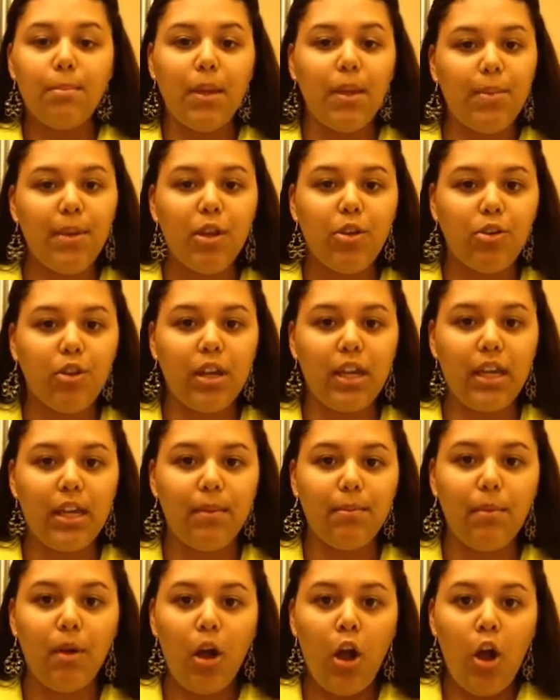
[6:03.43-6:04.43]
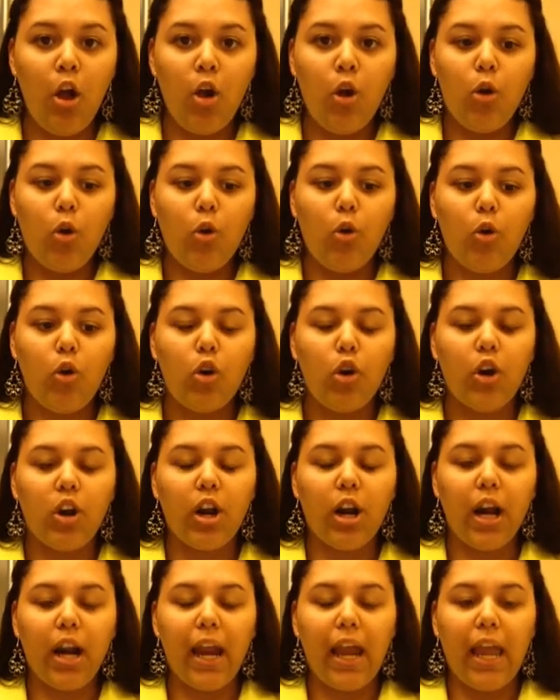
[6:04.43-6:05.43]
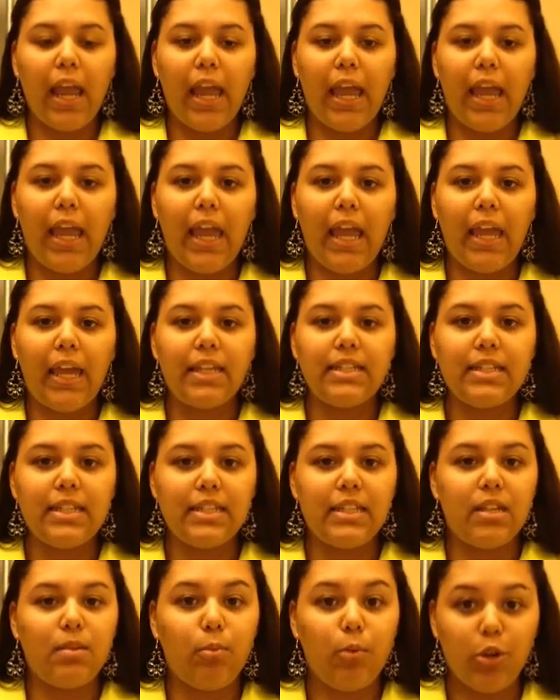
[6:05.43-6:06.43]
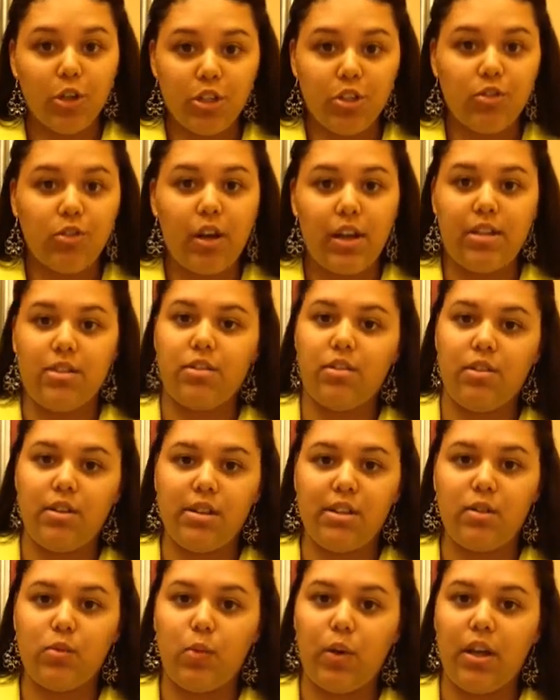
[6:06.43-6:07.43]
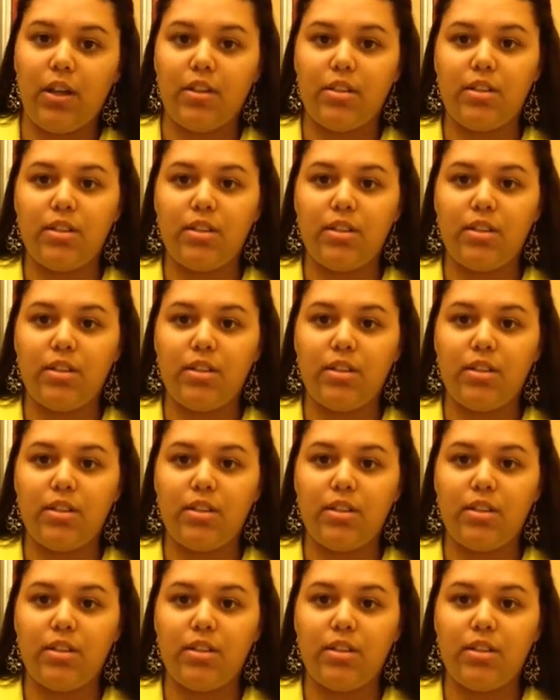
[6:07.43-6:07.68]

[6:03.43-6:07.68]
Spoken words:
BB cream or a tinted moisturizer as well.